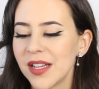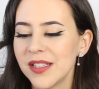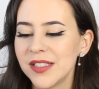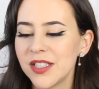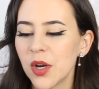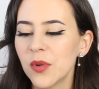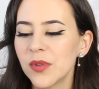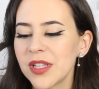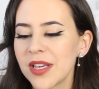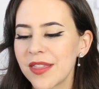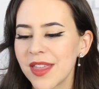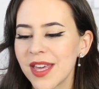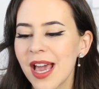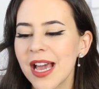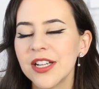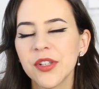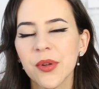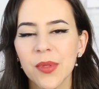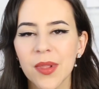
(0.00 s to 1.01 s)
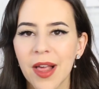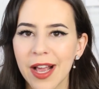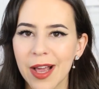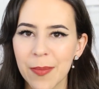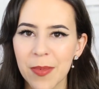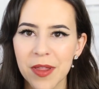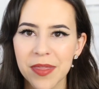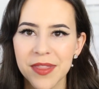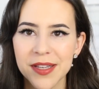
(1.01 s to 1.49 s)
the only thing I don't like
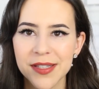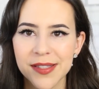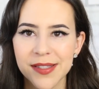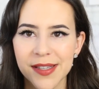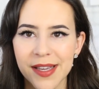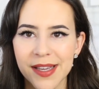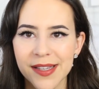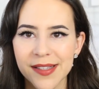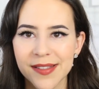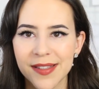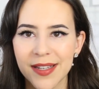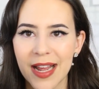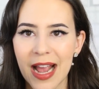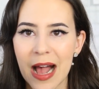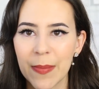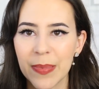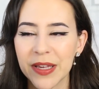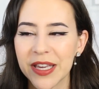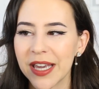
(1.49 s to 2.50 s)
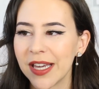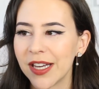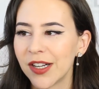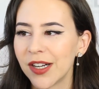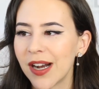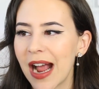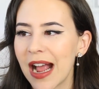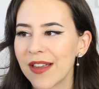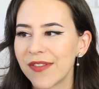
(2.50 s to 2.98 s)
about this is the
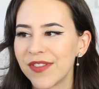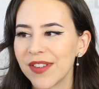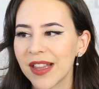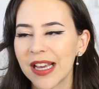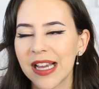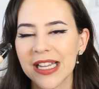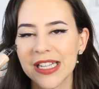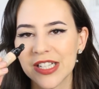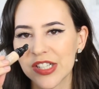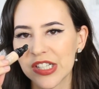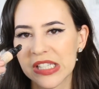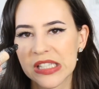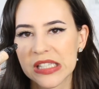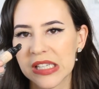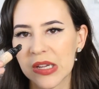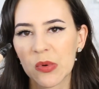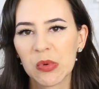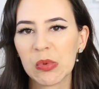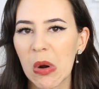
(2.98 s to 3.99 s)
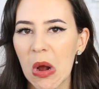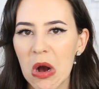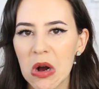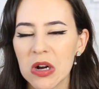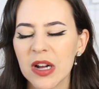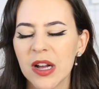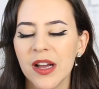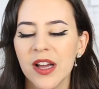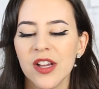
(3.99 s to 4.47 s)
applicator. I feel like it's just
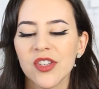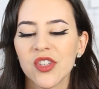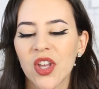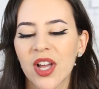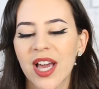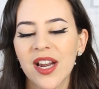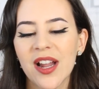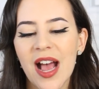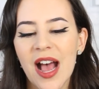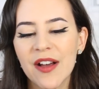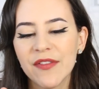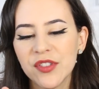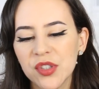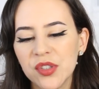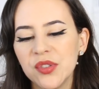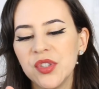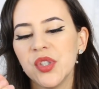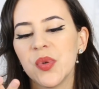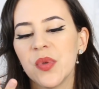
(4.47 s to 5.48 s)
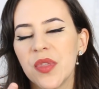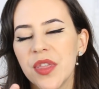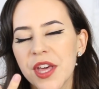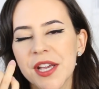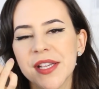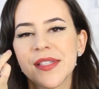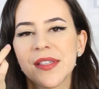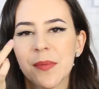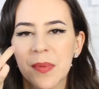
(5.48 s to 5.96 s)
wrong. So I kind of have to do
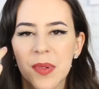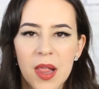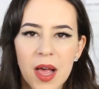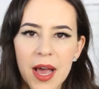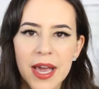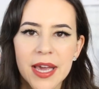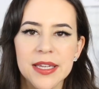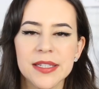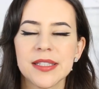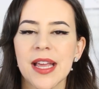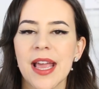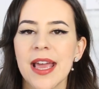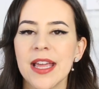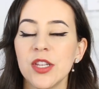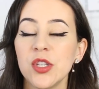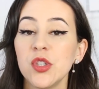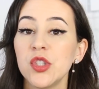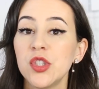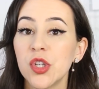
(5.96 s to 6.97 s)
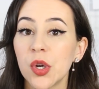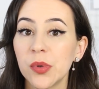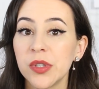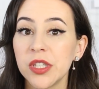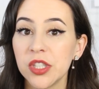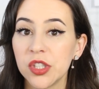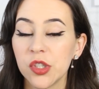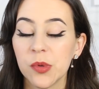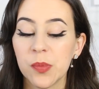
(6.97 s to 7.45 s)
this, apply it, and you don't
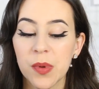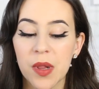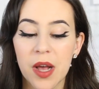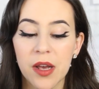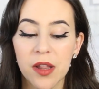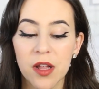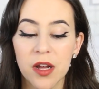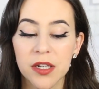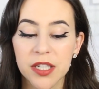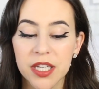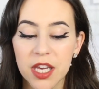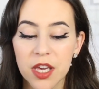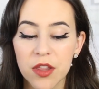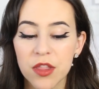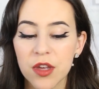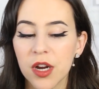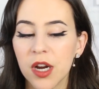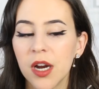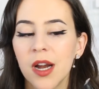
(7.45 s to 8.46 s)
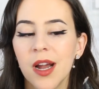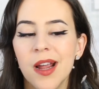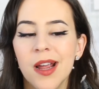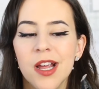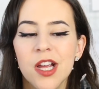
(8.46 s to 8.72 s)
need to apply a lot either.